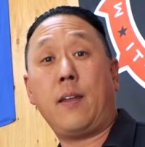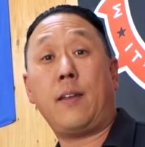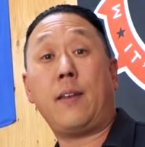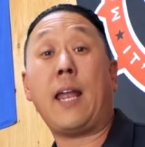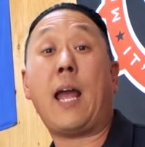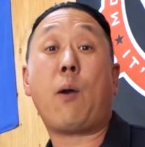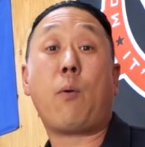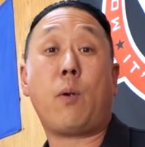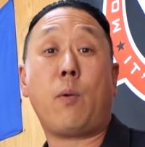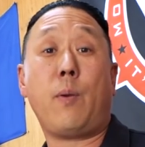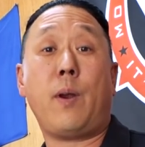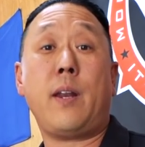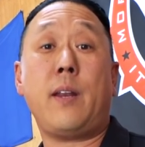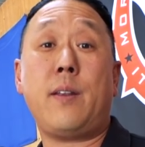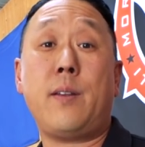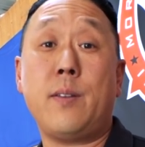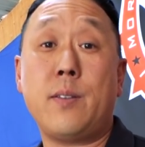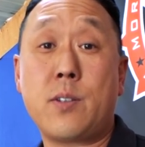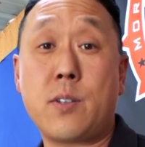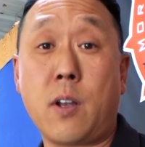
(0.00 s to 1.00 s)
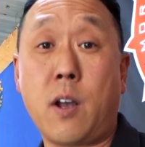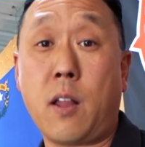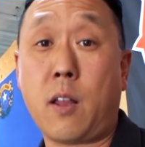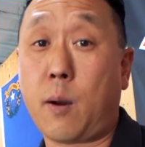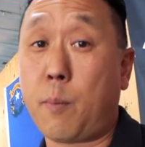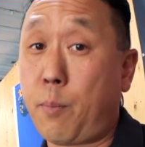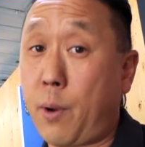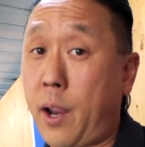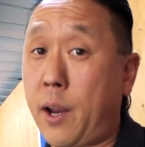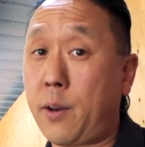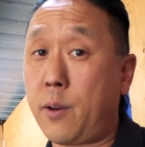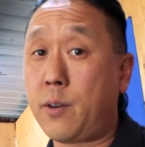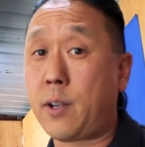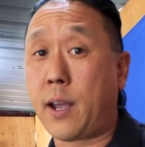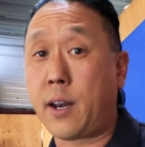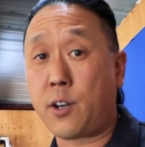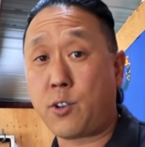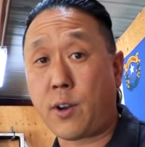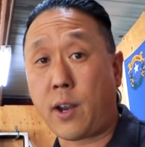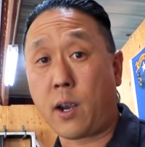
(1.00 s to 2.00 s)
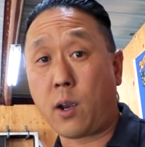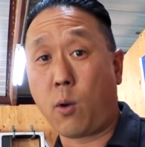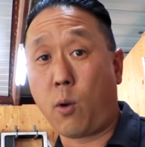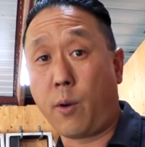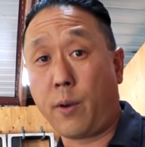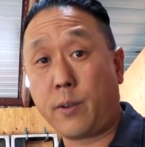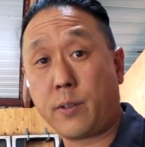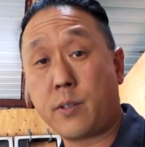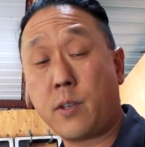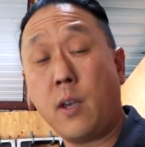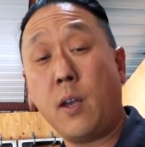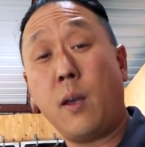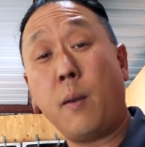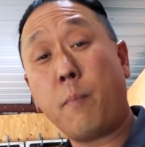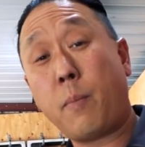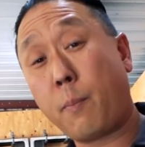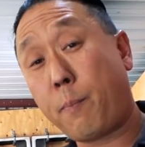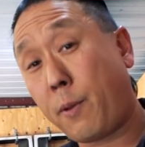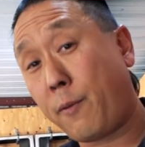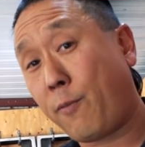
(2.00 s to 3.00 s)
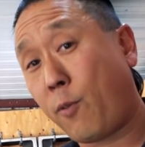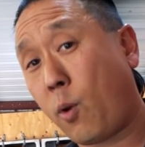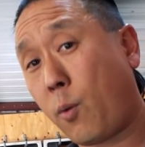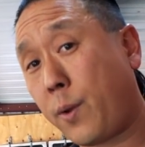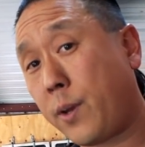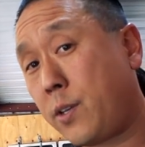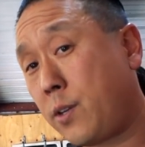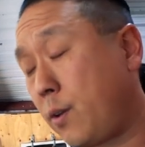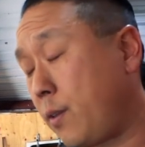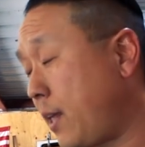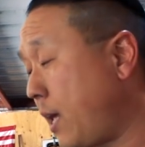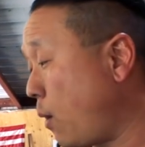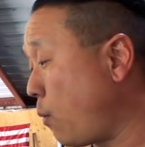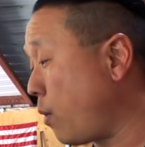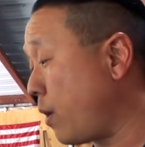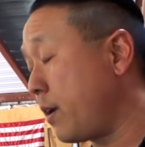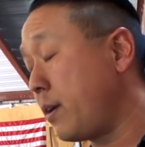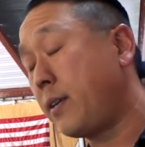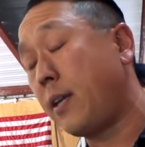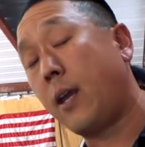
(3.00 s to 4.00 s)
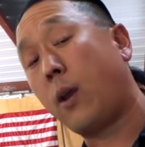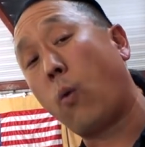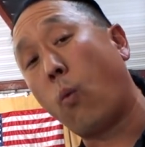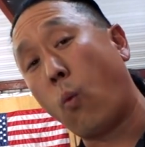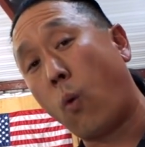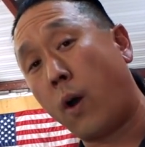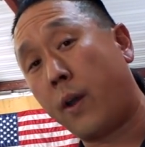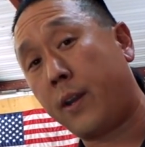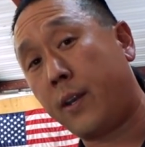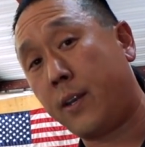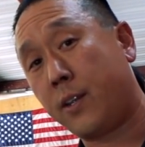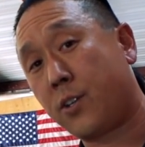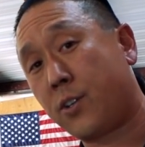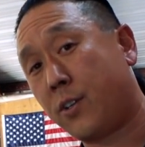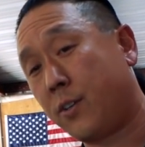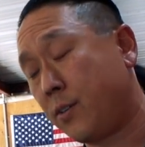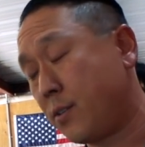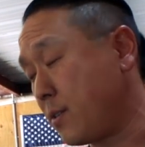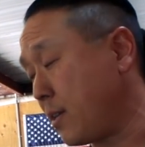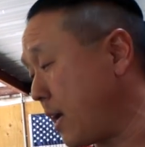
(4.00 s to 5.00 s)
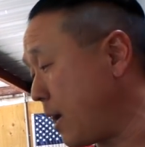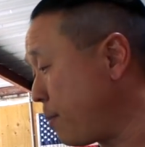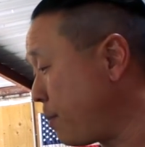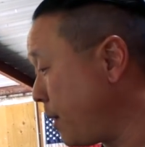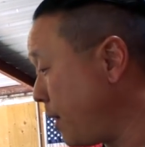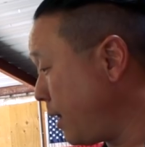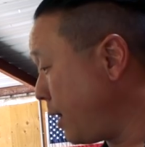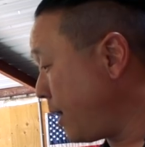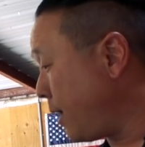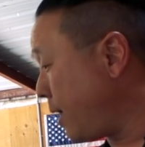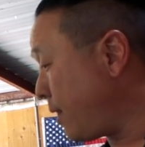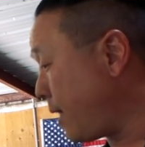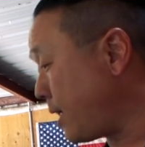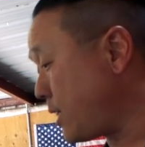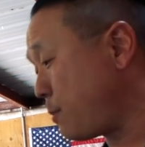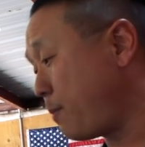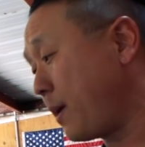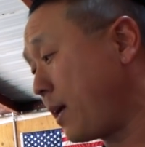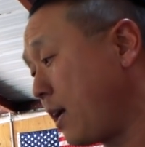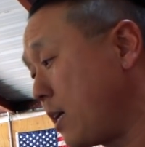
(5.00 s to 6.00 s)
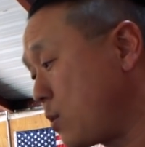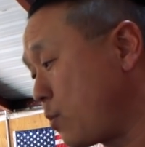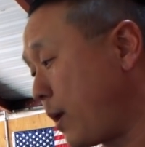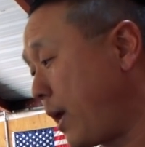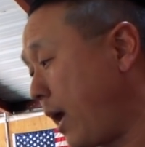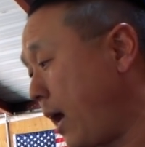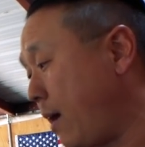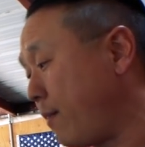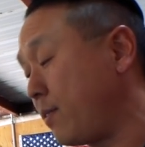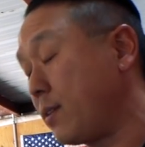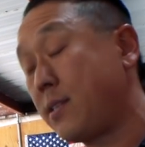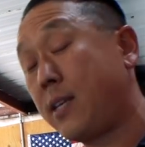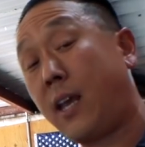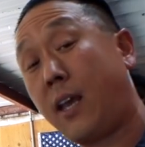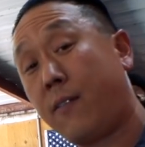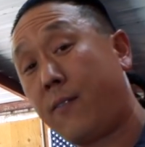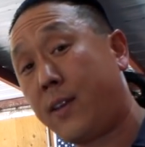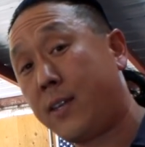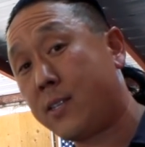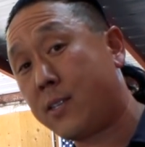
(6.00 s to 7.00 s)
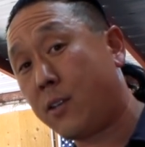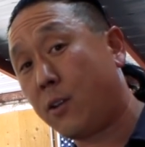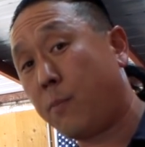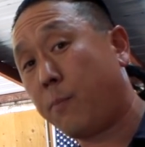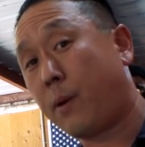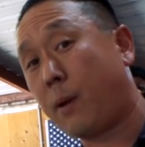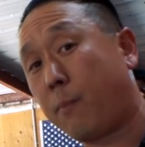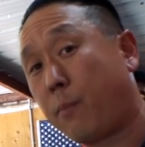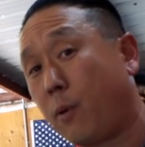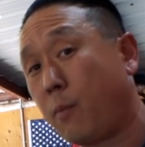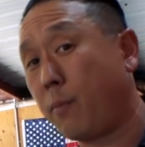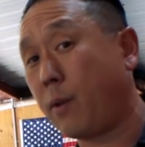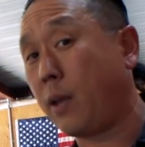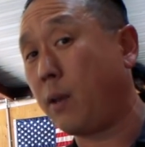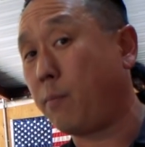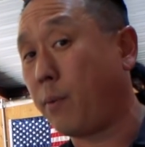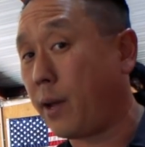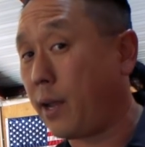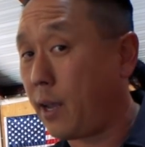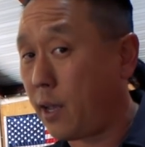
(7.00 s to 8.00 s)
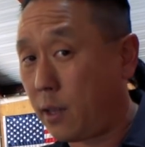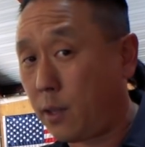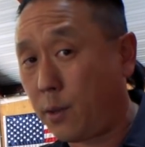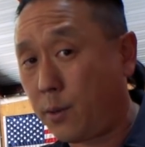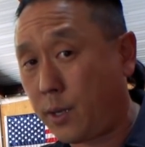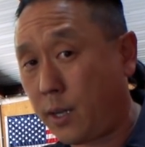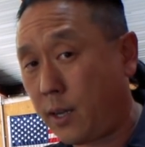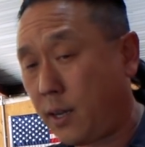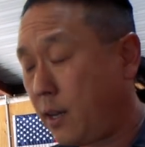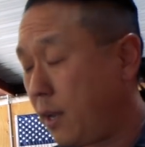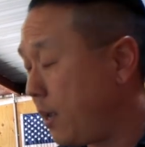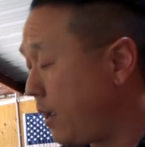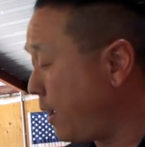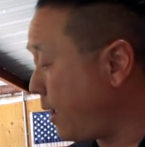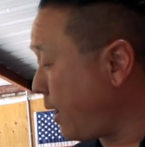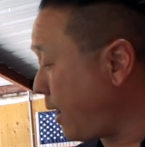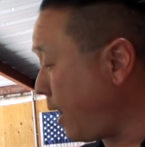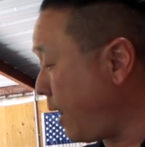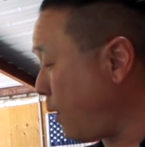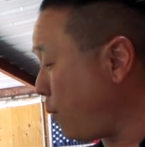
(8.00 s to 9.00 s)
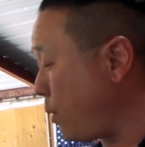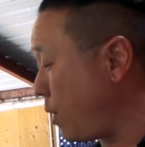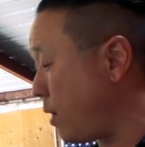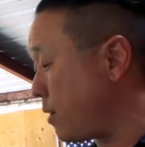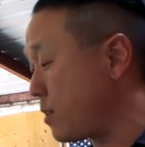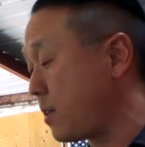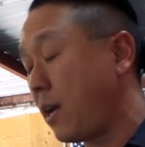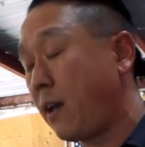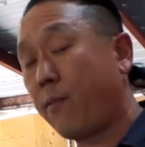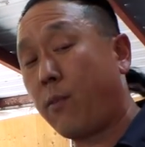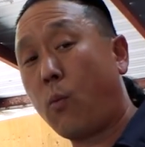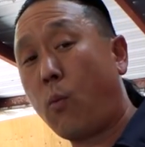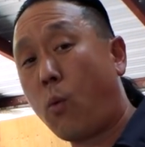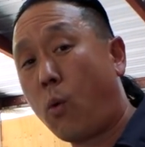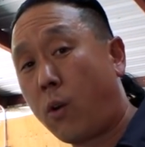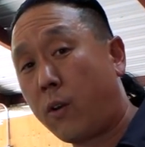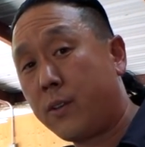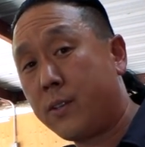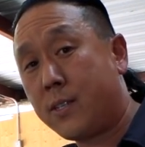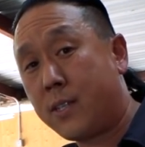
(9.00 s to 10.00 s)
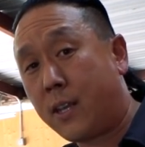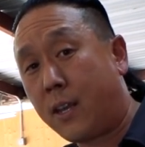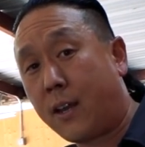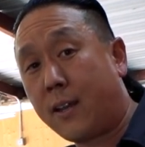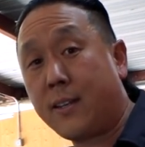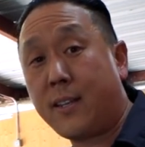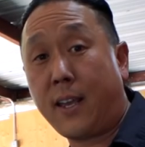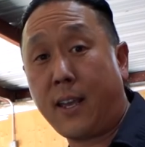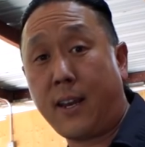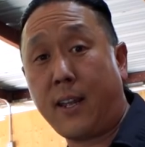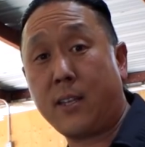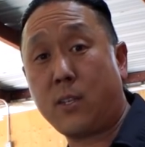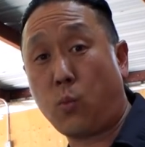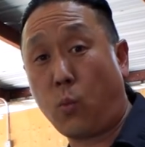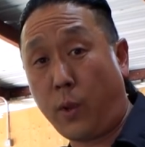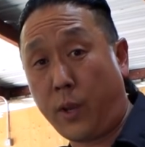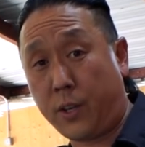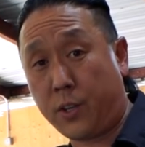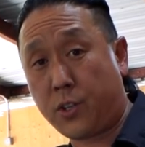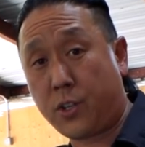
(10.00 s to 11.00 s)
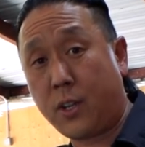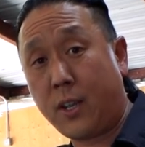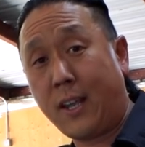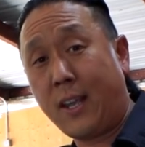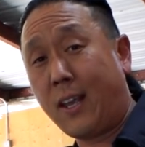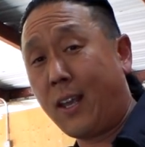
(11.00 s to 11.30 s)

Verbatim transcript: Now we're ready to install our brand new Dynatrac coils. But before we do that, we're going to take one additional step, and that's because we have this heavy steel bumper made by L O D, and we also have a Warn Zeon ten S winch.